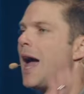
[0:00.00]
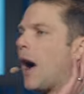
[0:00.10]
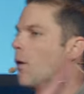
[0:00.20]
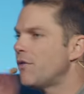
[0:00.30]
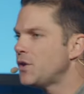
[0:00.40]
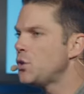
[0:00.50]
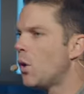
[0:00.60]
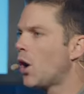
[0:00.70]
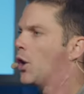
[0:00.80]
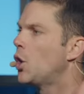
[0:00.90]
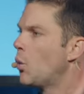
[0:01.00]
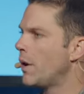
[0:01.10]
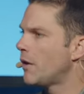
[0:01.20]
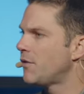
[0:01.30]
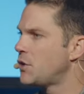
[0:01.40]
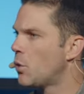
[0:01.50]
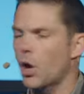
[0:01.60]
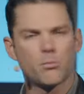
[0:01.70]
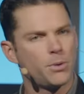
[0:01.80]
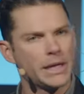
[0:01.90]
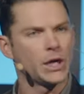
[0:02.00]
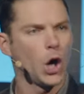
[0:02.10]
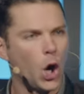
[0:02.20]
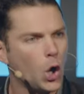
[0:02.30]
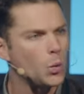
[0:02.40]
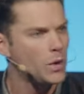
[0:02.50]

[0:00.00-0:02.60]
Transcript: however you are, wherever you are, bring it all